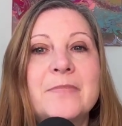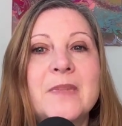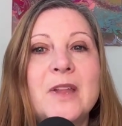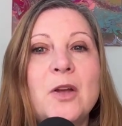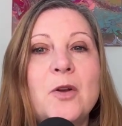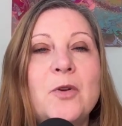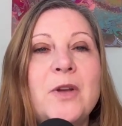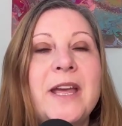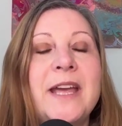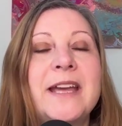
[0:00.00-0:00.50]

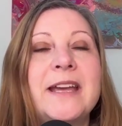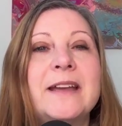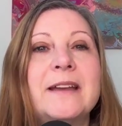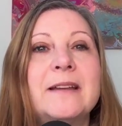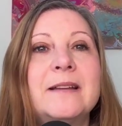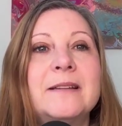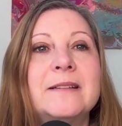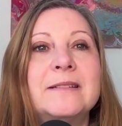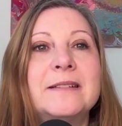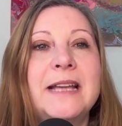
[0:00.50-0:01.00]

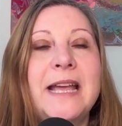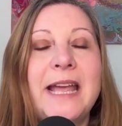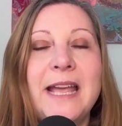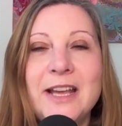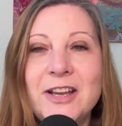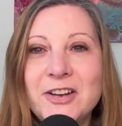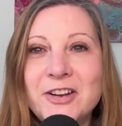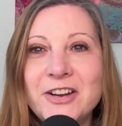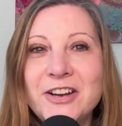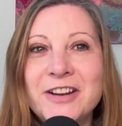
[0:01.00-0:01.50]
okay,
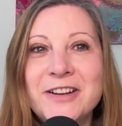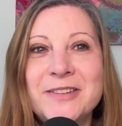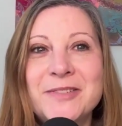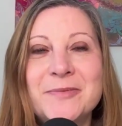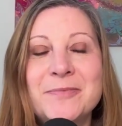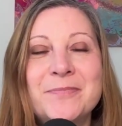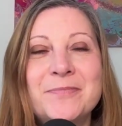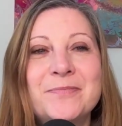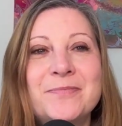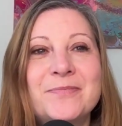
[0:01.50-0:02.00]
anger,
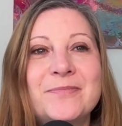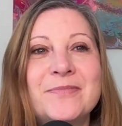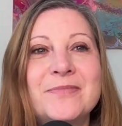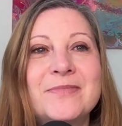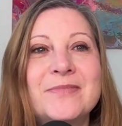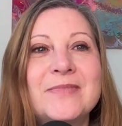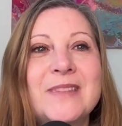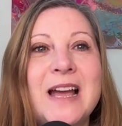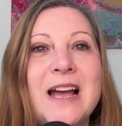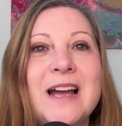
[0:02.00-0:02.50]

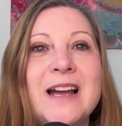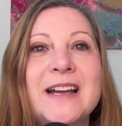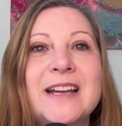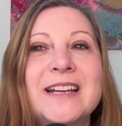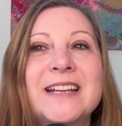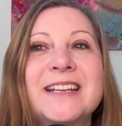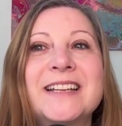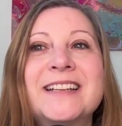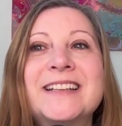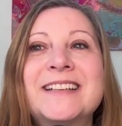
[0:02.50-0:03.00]

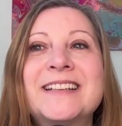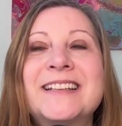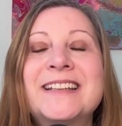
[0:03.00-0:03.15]
I